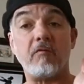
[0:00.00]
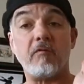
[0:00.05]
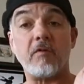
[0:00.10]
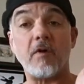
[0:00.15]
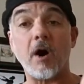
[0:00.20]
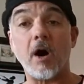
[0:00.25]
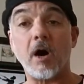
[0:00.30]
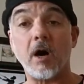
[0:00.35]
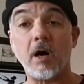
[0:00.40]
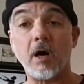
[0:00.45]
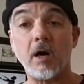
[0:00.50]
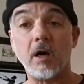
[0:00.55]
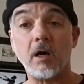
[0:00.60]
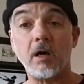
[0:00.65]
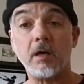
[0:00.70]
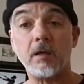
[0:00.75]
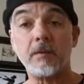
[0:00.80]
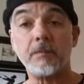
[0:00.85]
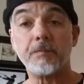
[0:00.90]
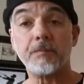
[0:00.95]
va,
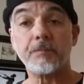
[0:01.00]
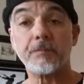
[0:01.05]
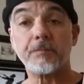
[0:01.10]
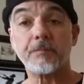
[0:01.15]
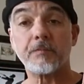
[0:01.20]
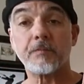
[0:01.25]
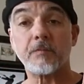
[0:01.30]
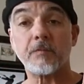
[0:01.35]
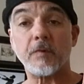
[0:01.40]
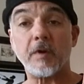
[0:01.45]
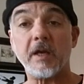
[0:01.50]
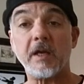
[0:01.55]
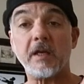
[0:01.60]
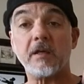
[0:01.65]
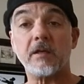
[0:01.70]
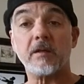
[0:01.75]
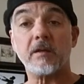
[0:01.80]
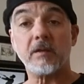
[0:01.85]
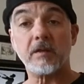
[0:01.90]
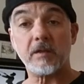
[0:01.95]

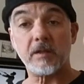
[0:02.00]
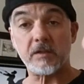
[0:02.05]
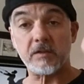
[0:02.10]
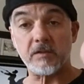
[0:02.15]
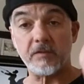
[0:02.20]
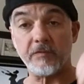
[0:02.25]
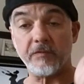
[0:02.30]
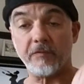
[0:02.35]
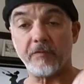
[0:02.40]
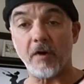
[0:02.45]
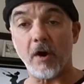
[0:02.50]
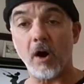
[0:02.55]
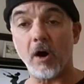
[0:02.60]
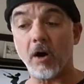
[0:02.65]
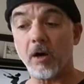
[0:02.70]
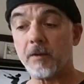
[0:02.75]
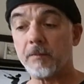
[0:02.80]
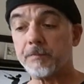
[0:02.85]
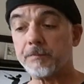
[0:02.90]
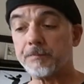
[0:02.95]
right? Va.